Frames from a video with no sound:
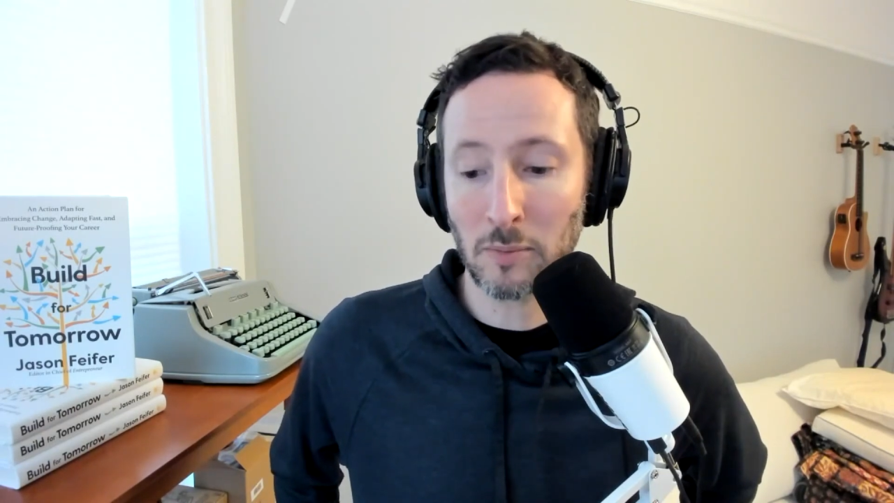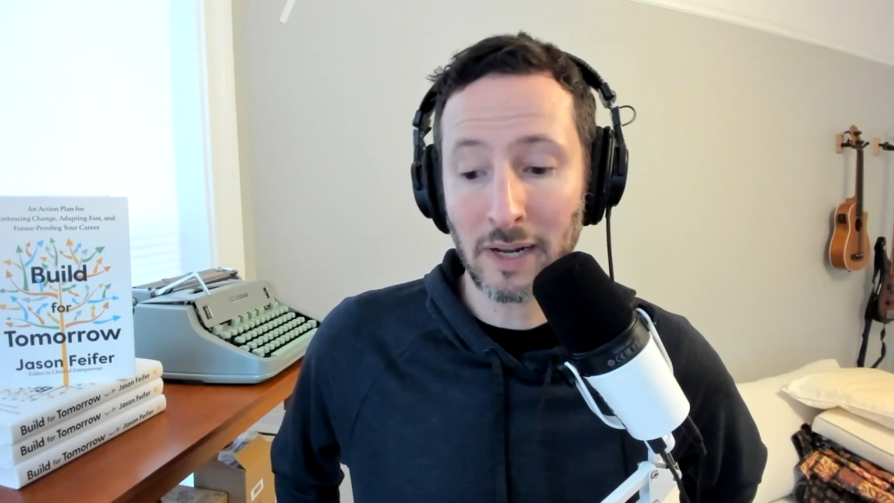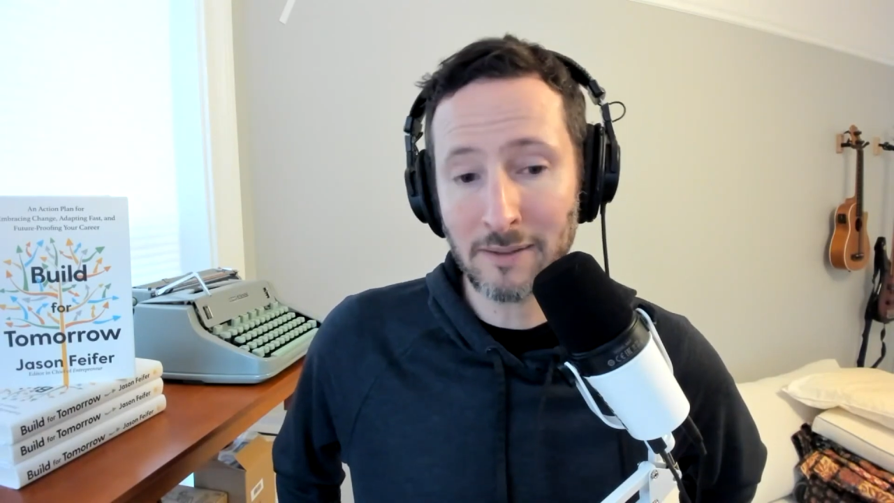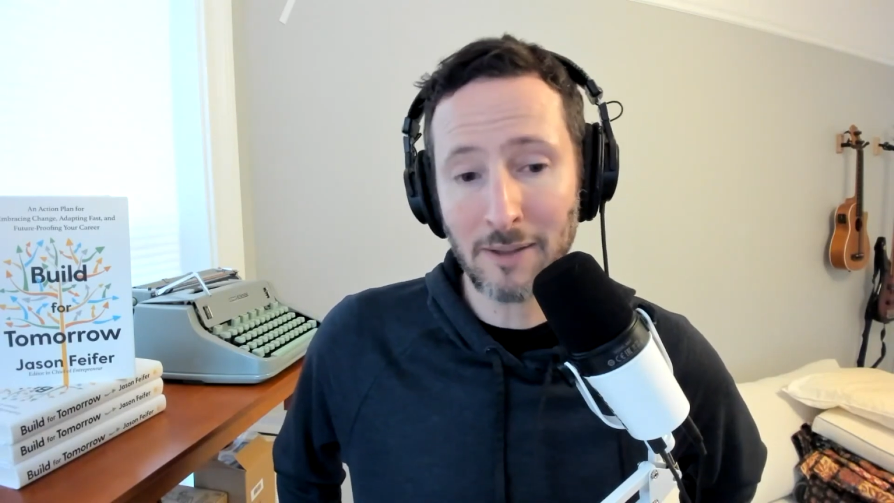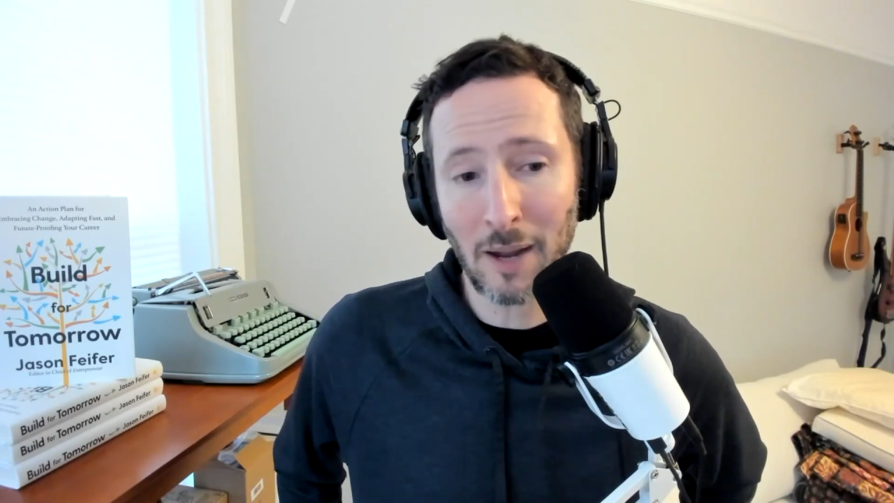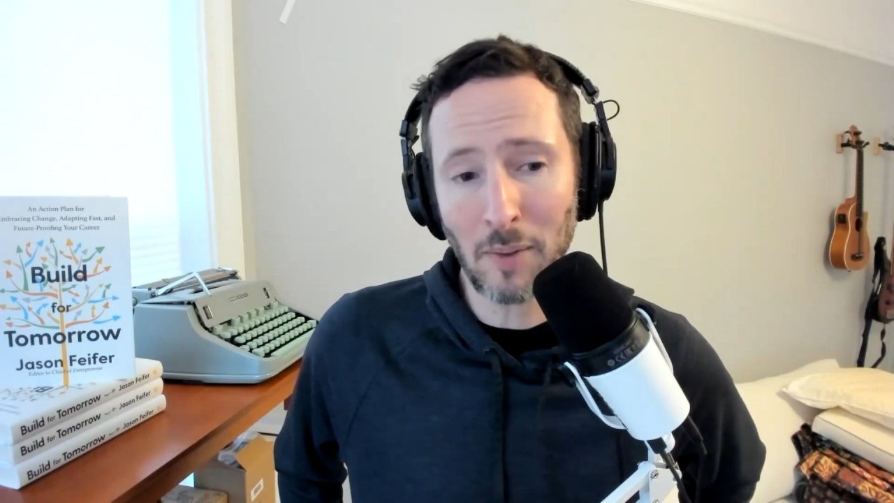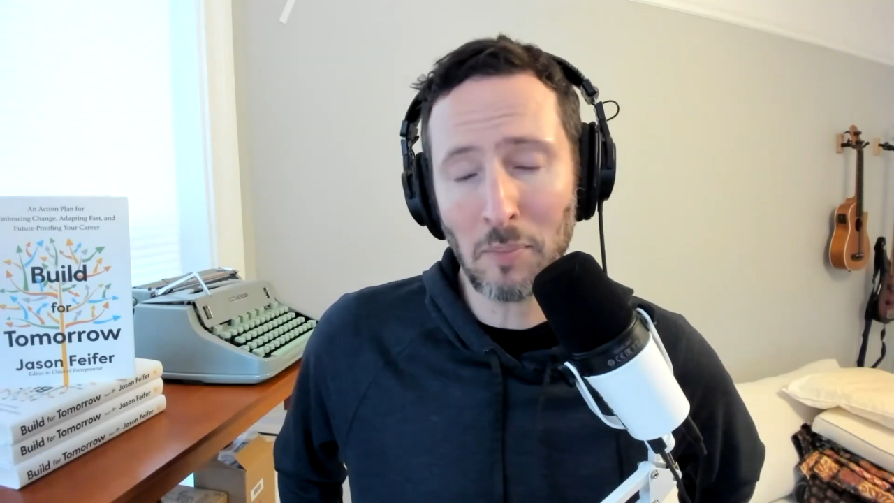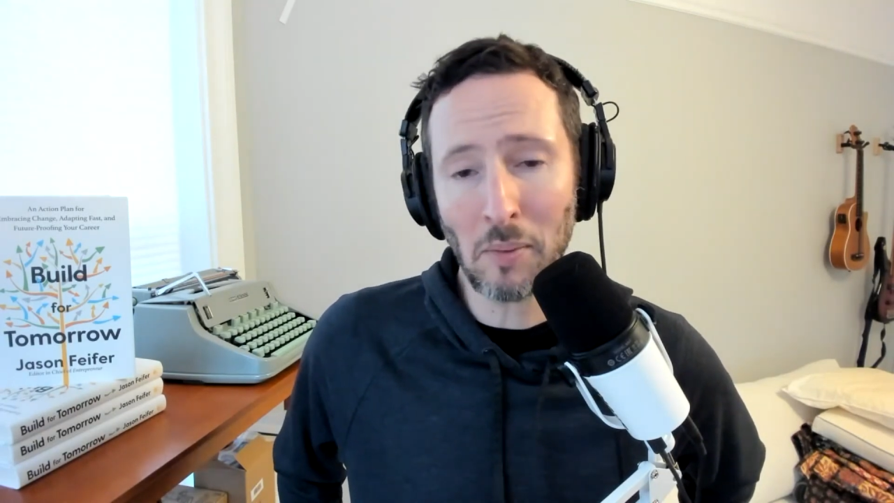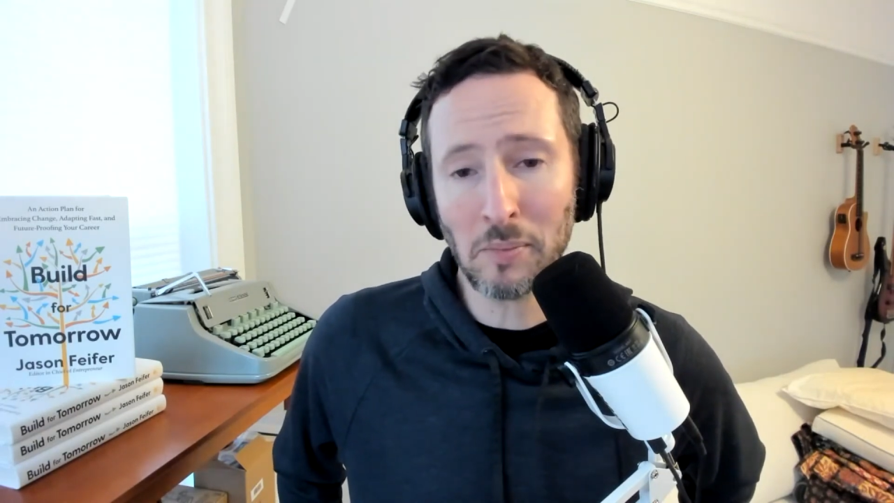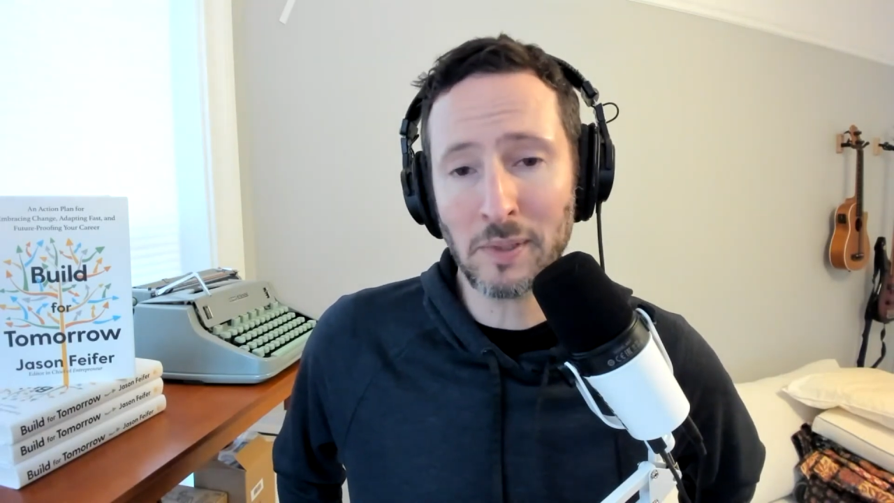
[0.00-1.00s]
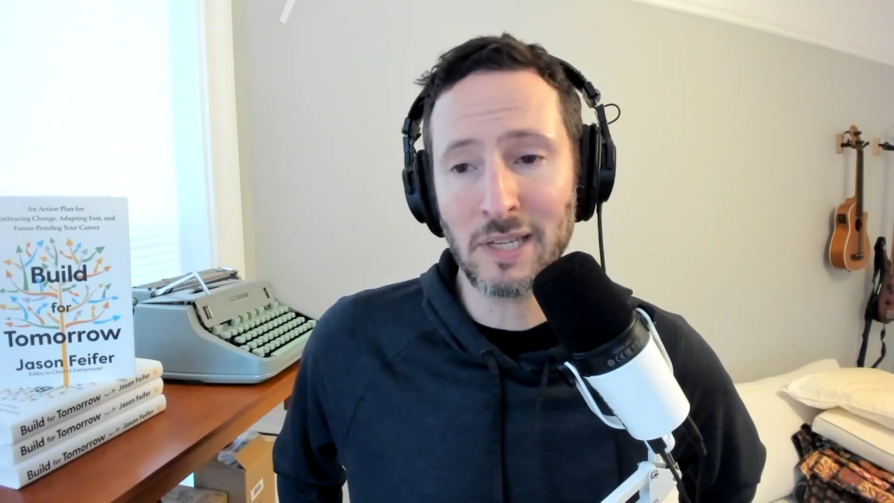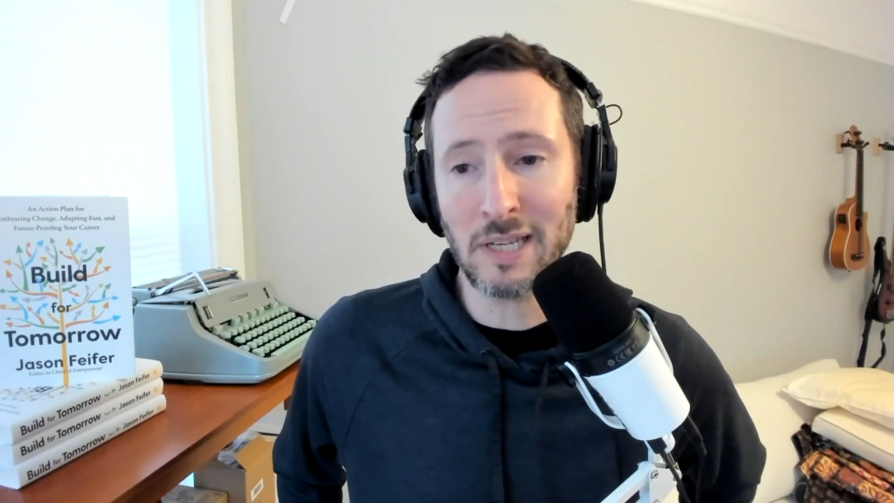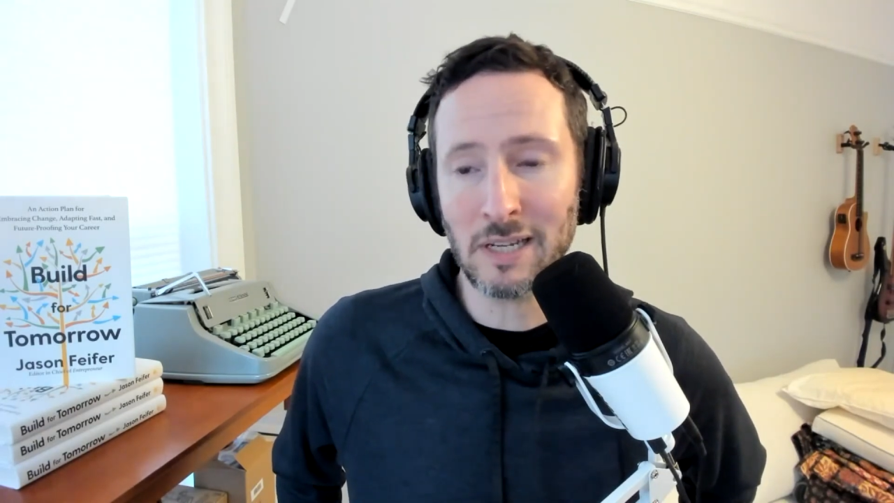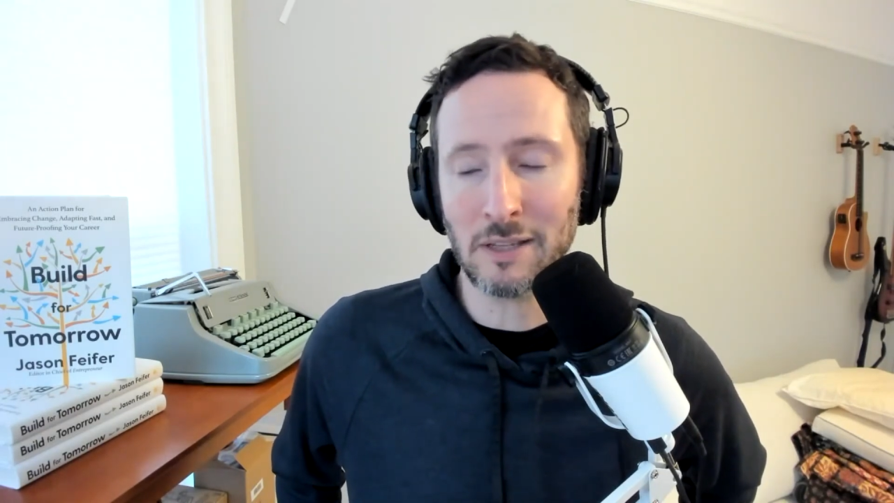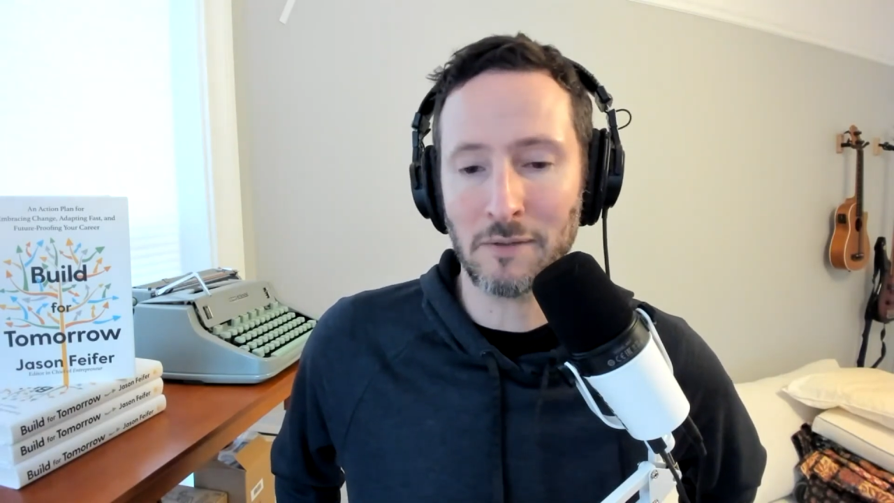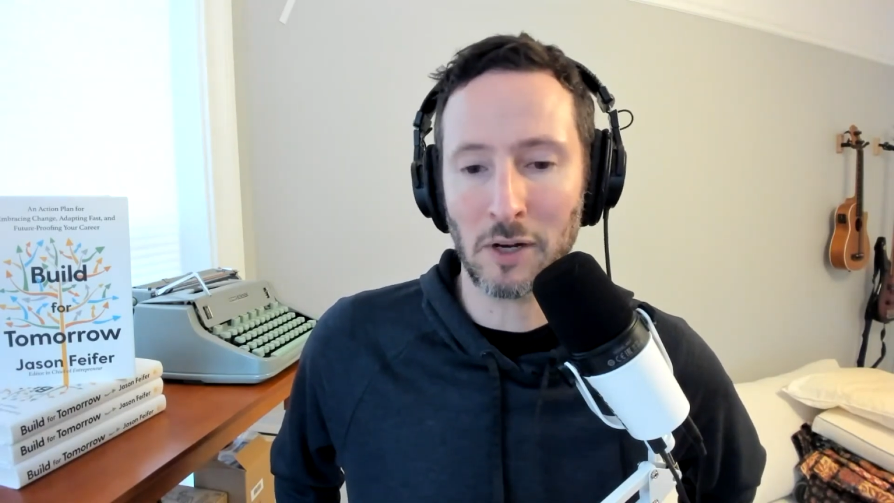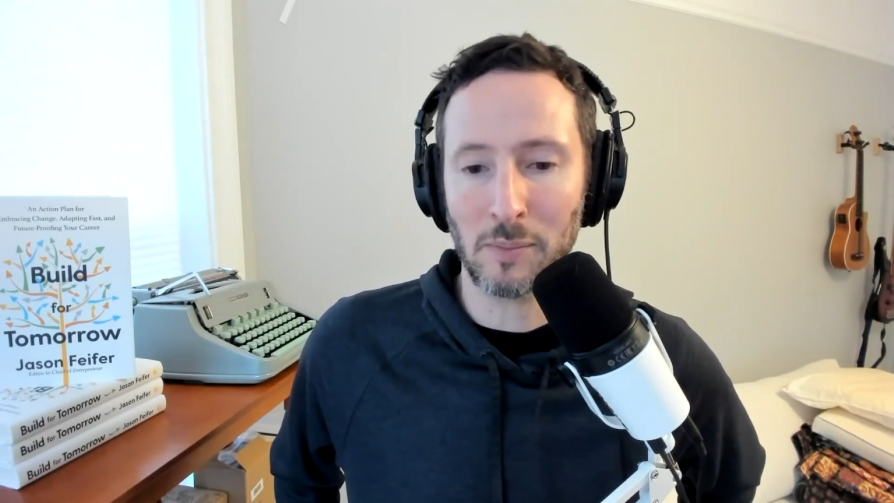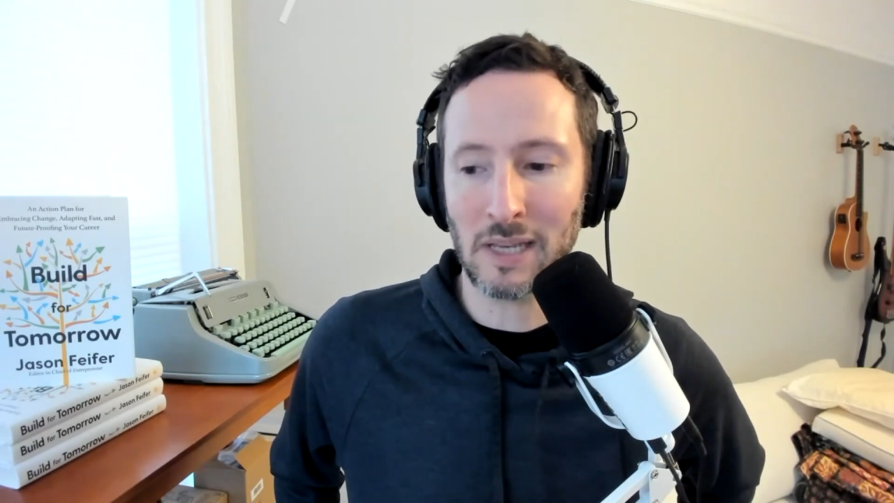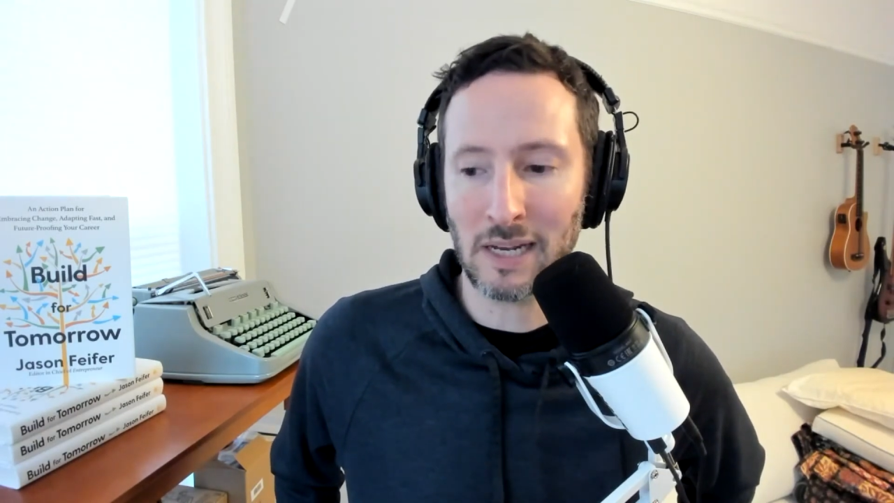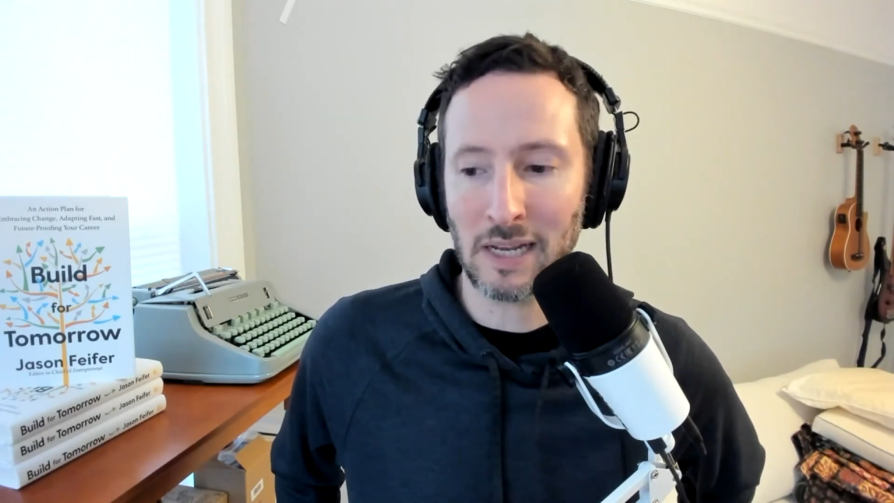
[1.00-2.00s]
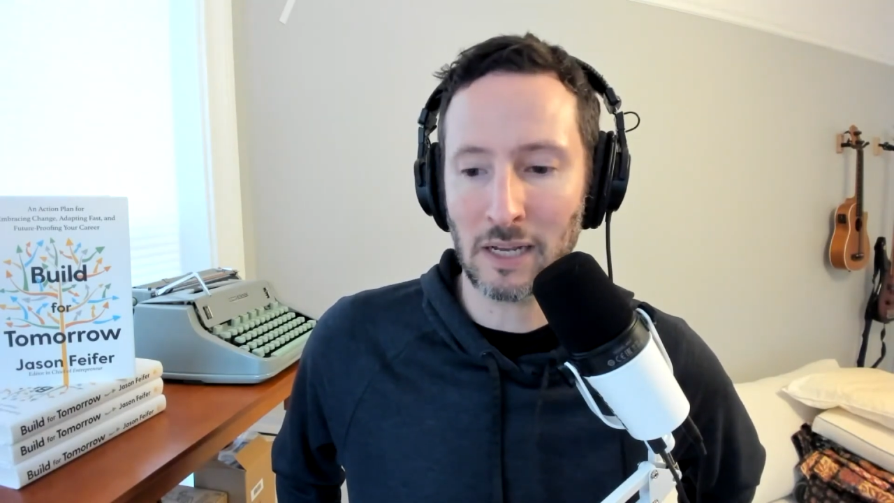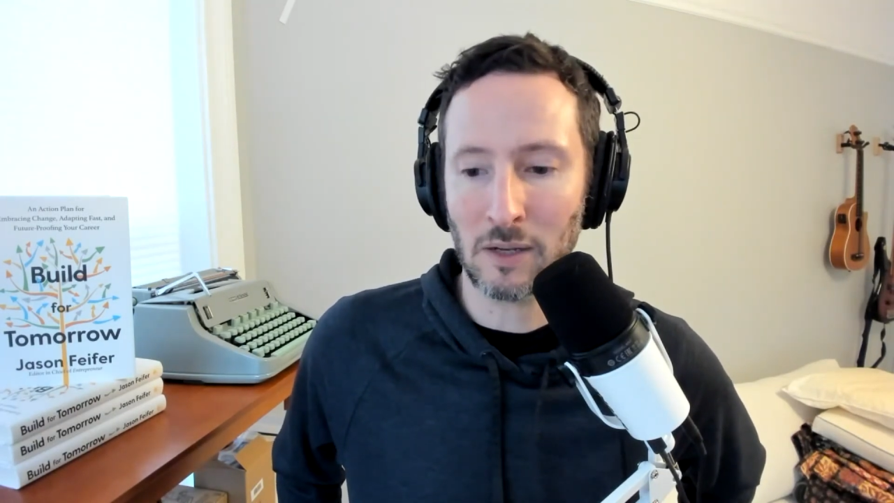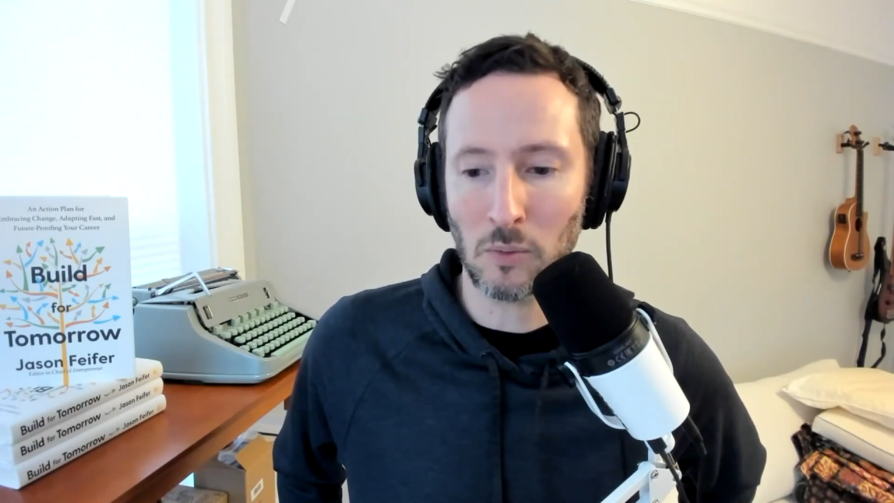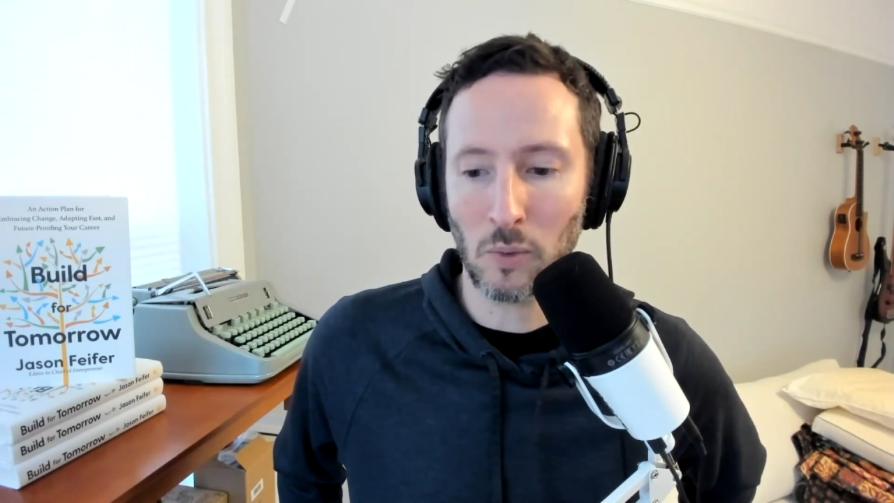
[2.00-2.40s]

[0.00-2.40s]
but I probably didn't at the very beginning